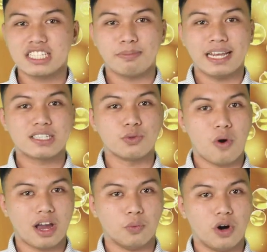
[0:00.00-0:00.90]
explains
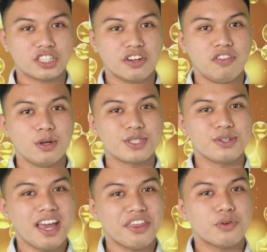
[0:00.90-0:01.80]
why water flows
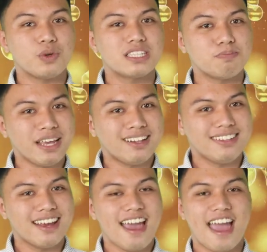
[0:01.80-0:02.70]
together when
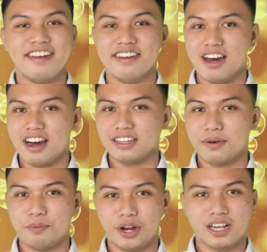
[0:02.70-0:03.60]
spilled and
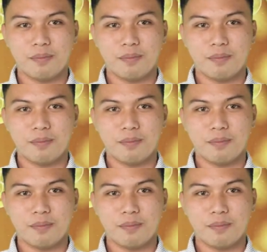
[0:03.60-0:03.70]
not break